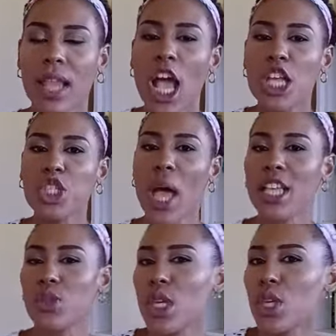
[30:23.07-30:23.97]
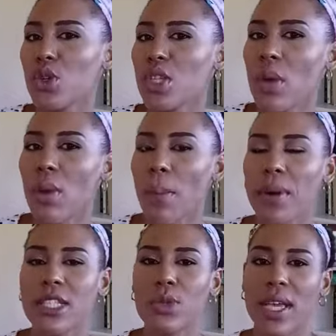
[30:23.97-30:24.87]
So, as we use our
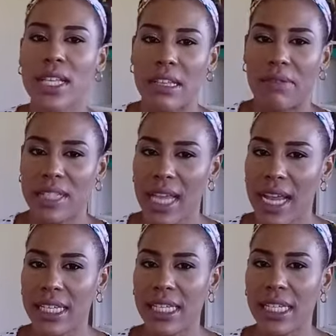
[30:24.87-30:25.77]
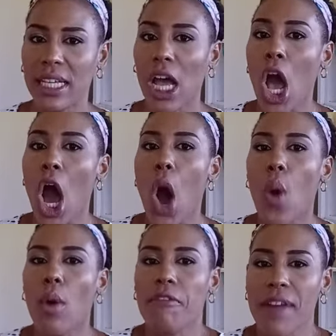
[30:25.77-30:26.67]
persuasive technique,
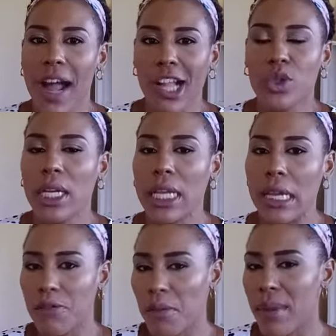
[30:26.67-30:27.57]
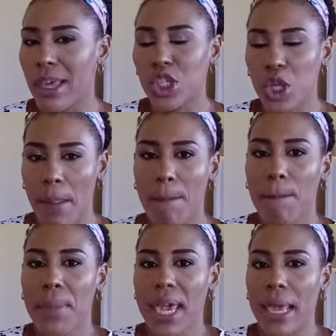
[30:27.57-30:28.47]
our factual information
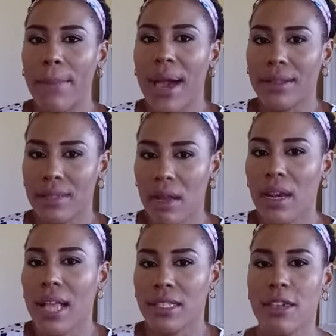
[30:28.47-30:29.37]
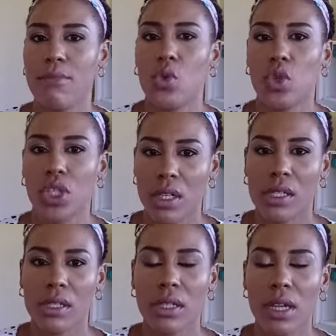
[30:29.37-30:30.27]
piggybacks on that
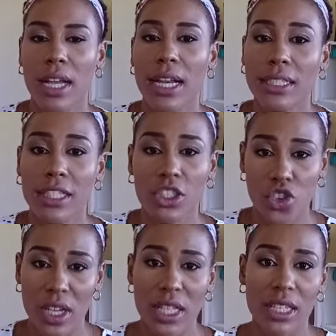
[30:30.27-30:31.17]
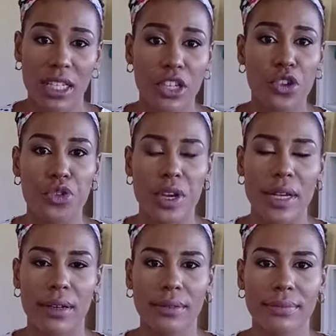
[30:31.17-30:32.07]
emotion that is created in the reader.